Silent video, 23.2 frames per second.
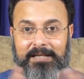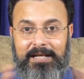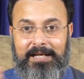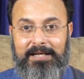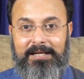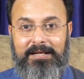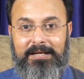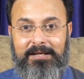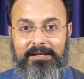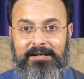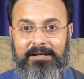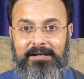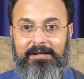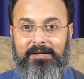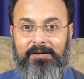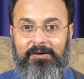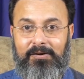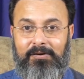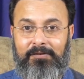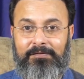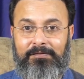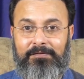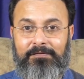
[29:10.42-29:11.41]
Taking
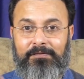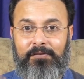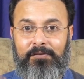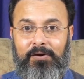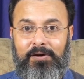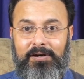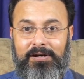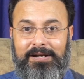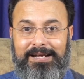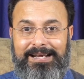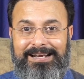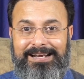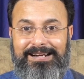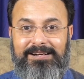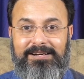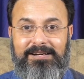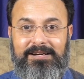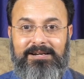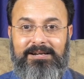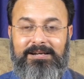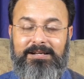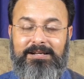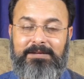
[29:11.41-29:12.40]
care of for
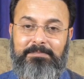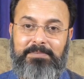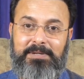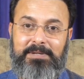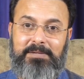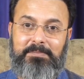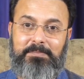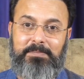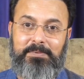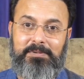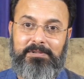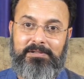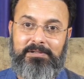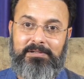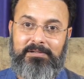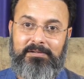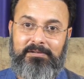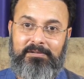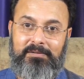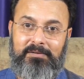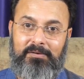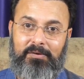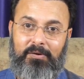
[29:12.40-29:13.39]
elderly people
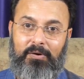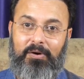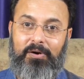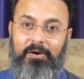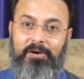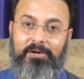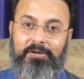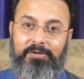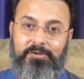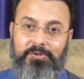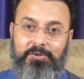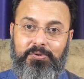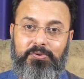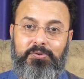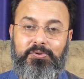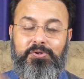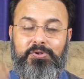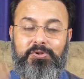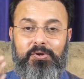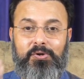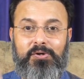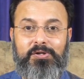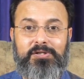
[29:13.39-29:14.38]
or
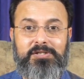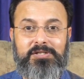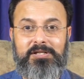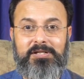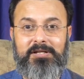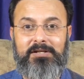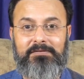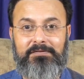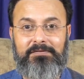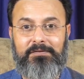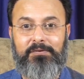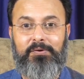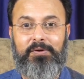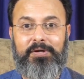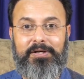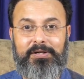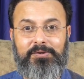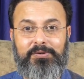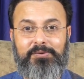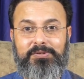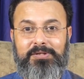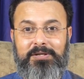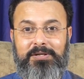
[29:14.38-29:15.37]
you yourself
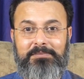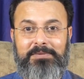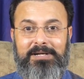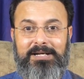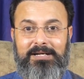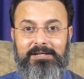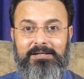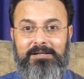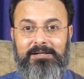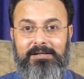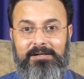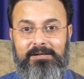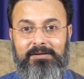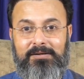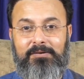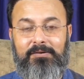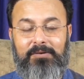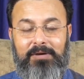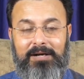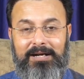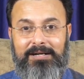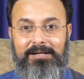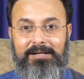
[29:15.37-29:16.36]
going to some
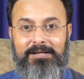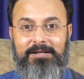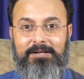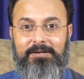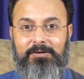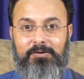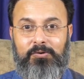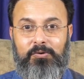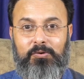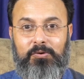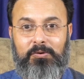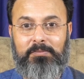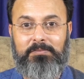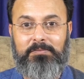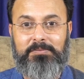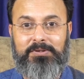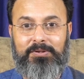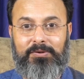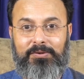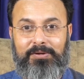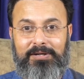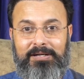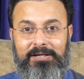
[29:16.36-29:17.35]
elder
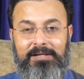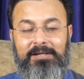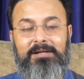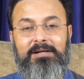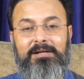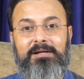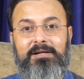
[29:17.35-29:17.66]
homes or